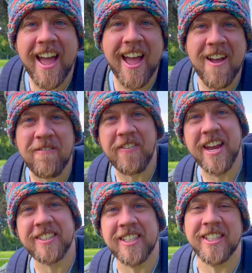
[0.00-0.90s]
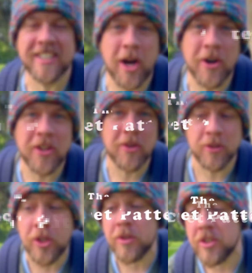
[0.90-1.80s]
Hey faces, how are you?
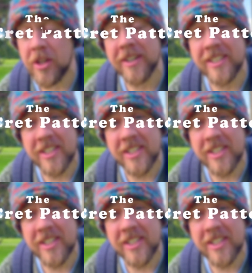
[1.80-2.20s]
Dudes, there is a